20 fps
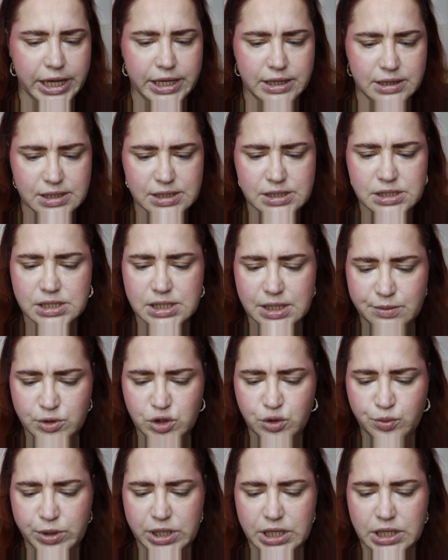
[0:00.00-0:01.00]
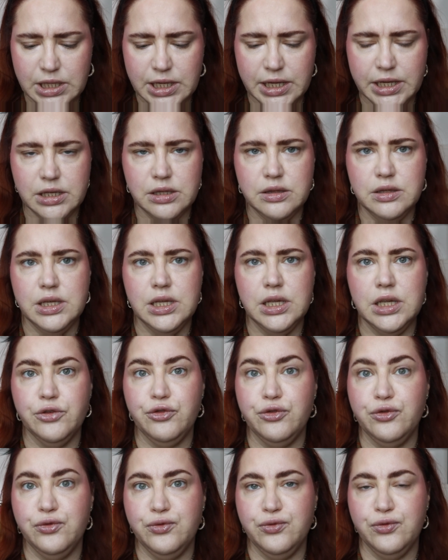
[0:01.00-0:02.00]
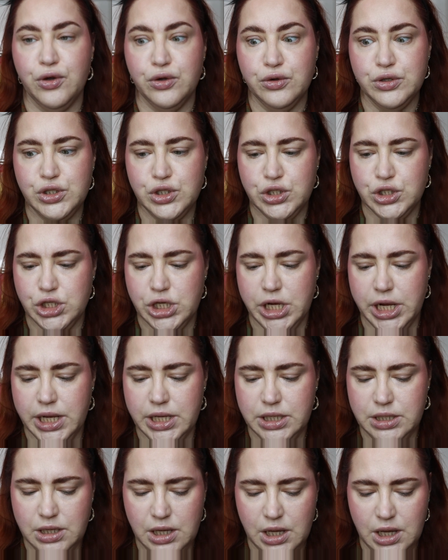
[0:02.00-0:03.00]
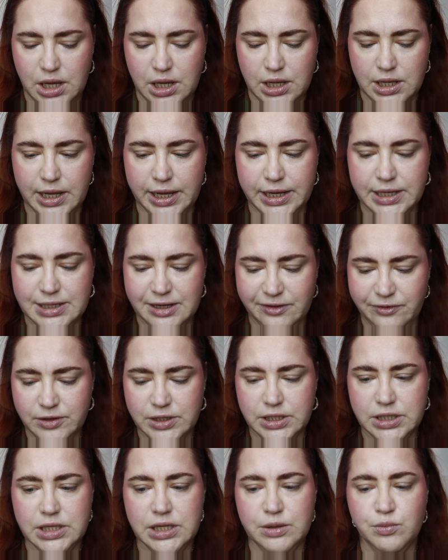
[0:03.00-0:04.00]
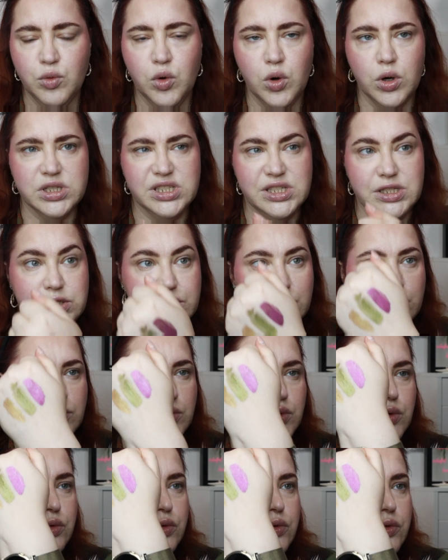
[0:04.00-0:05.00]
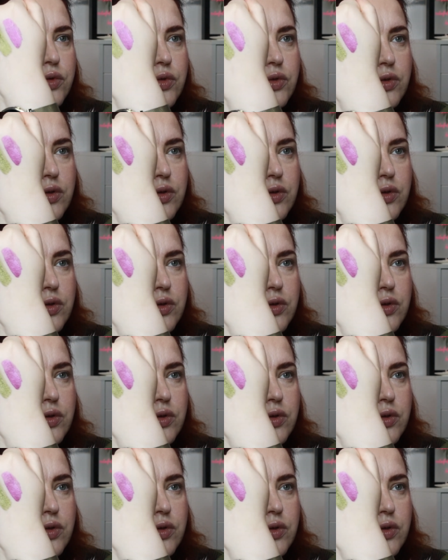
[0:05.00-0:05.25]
this seemed to be like the first shade, like definitely more smooth.